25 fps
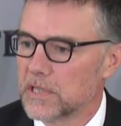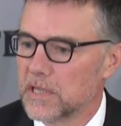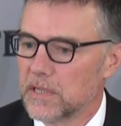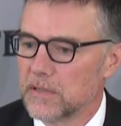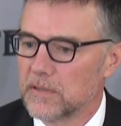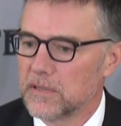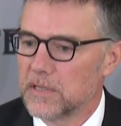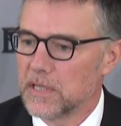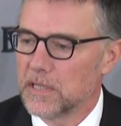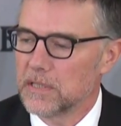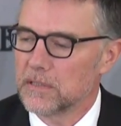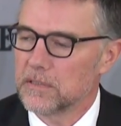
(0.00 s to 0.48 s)
and
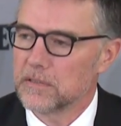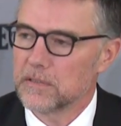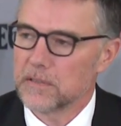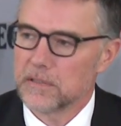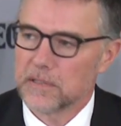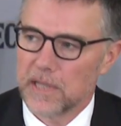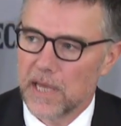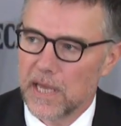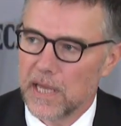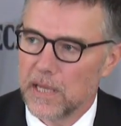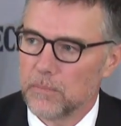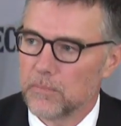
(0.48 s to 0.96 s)
at the end of
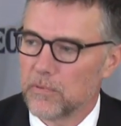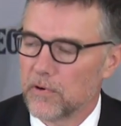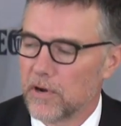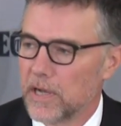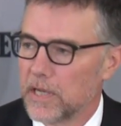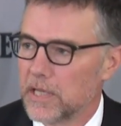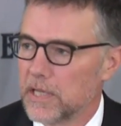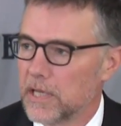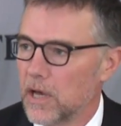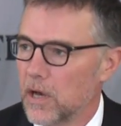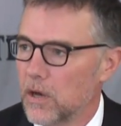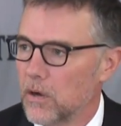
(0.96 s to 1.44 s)
the day,
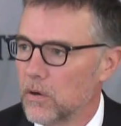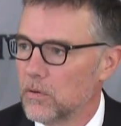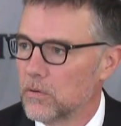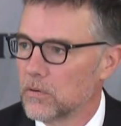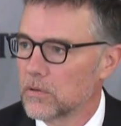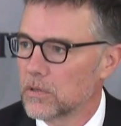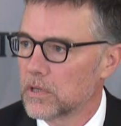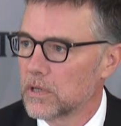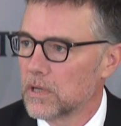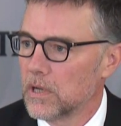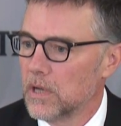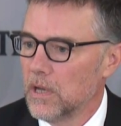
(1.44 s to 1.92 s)
Brady
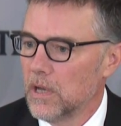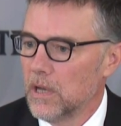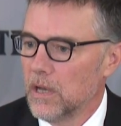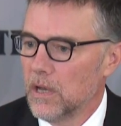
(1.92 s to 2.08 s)
Hoke.